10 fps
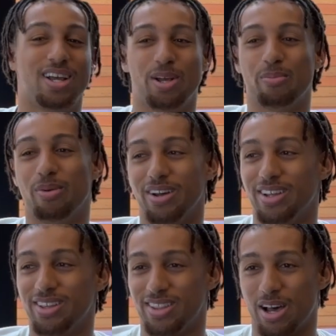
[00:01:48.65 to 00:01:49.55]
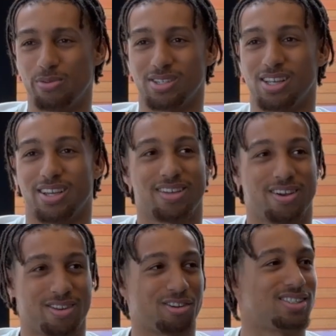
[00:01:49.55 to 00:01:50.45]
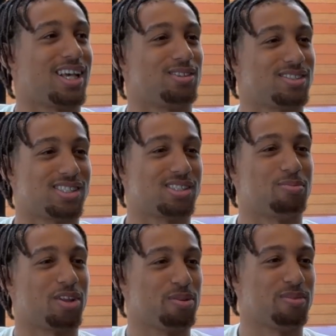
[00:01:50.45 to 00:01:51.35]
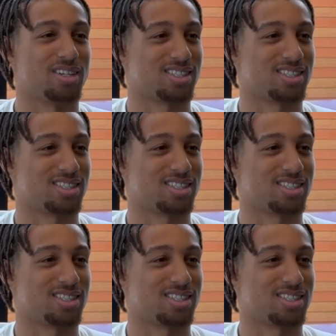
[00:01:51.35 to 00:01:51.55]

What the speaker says: But that was like our sound system on the bus.